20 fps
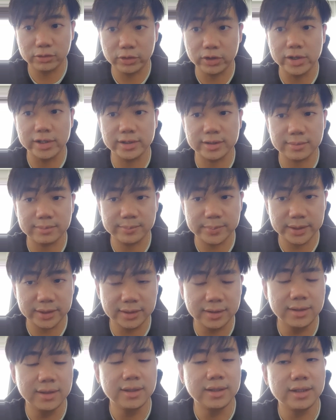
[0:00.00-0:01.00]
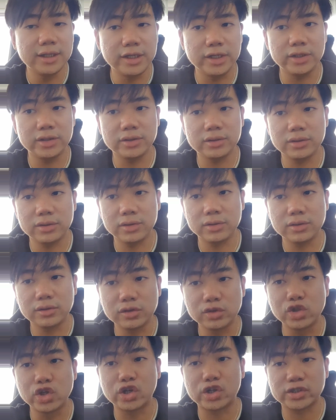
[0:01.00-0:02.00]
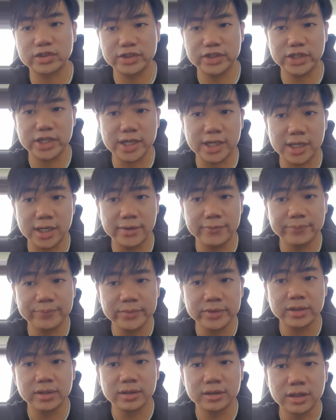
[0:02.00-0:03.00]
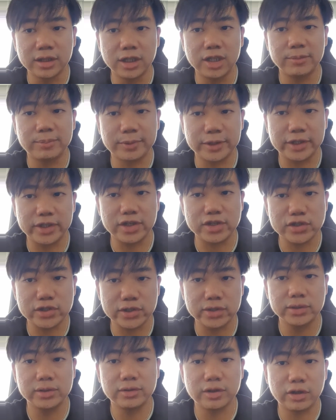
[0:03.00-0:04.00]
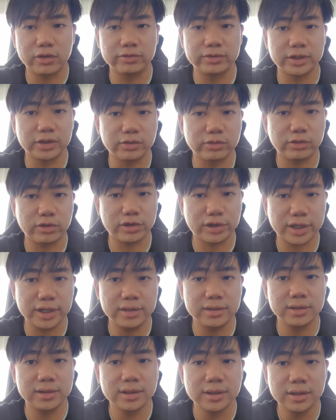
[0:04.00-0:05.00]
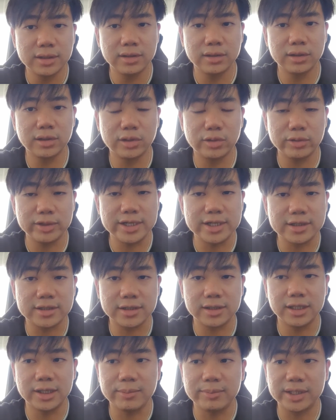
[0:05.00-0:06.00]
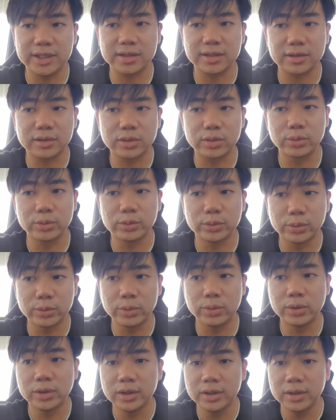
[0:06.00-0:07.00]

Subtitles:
For example, in Georgia, the application of the foreign law is limited to